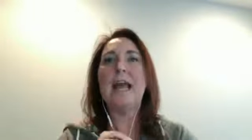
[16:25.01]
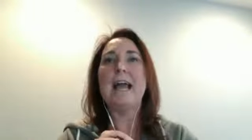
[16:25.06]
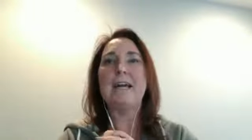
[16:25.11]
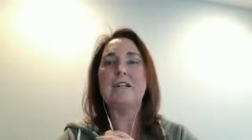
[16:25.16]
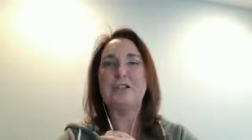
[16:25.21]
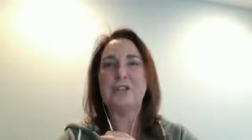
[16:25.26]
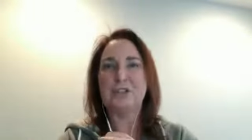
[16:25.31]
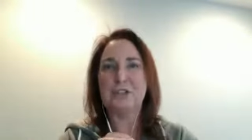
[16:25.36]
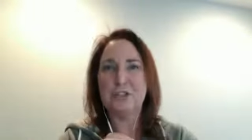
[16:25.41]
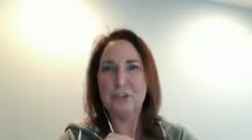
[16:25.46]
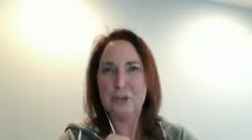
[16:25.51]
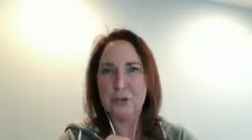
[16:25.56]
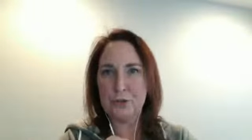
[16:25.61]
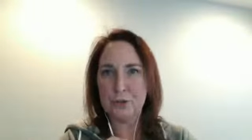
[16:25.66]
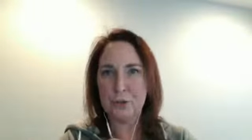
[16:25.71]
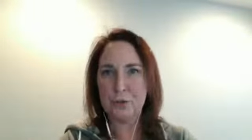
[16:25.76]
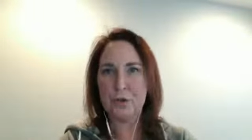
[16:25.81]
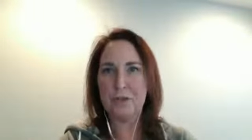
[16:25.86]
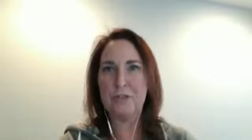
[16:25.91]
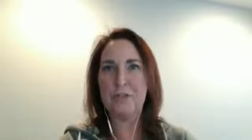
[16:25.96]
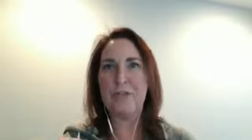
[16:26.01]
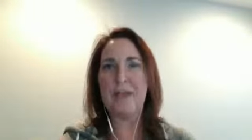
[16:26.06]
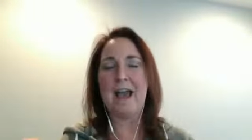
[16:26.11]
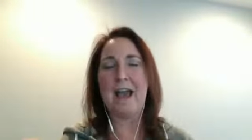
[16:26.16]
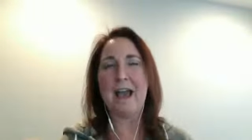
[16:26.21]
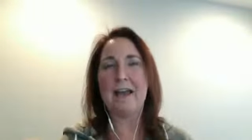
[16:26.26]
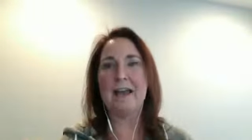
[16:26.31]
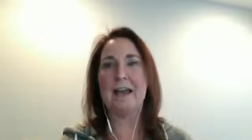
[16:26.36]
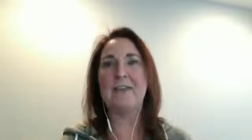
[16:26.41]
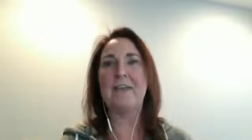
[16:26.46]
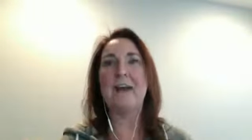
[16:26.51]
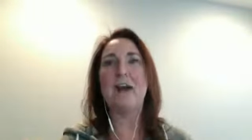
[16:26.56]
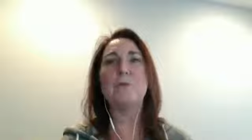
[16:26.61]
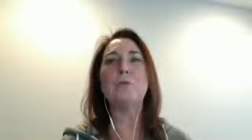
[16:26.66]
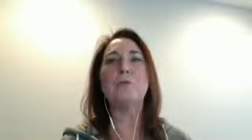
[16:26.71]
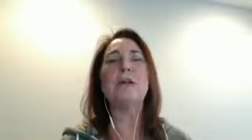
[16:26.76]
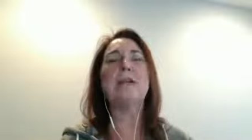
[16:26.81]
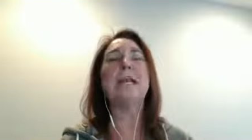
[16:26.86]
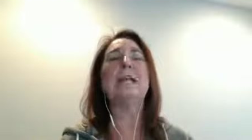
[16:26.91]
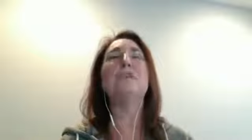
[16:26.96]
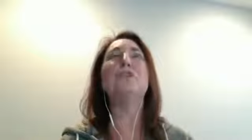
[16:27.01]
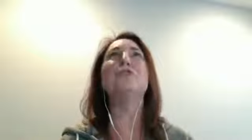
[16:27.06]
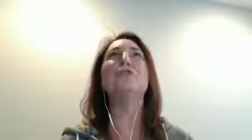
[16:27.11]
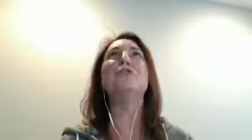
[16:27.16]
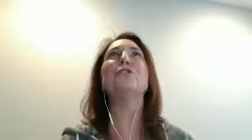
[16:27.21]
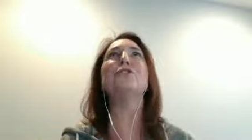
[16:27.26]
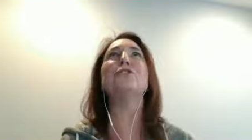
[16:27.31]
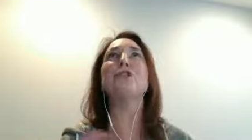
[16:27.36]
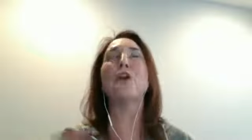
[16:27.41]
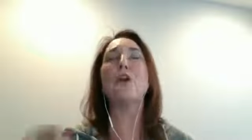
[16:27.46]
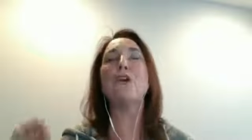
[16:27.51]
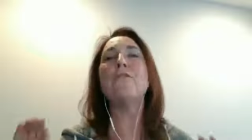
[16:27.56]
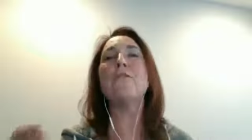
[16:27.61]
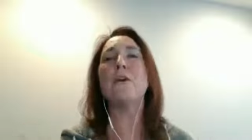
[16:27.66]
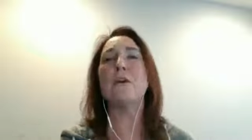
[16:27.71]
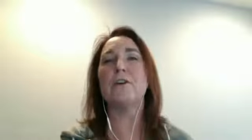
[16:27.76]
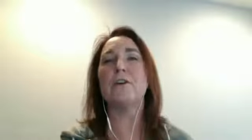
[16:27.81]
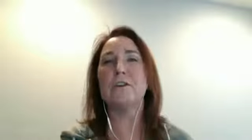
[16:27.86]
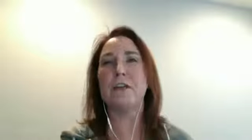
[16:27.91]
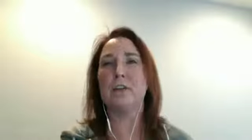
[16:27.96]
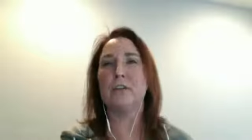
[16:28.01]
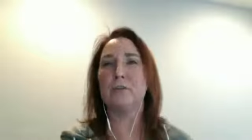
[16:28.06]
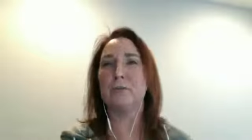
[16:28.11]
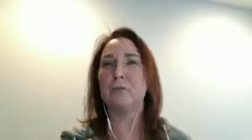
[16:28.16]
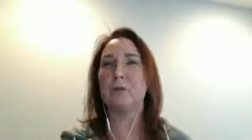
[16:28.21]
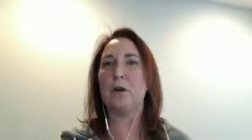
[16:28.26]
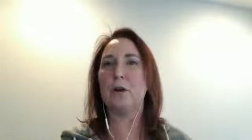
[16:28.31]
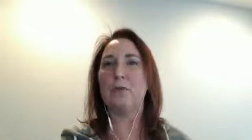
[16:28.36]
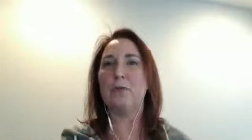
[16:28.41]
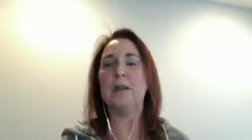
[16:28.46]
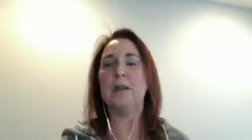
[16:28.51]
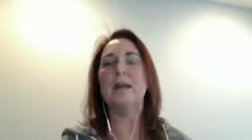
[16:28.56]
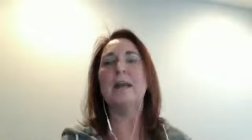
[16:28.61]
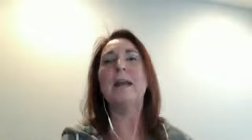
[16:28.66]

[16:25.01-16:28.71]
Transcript: And just do that. And that will get you so far down the road.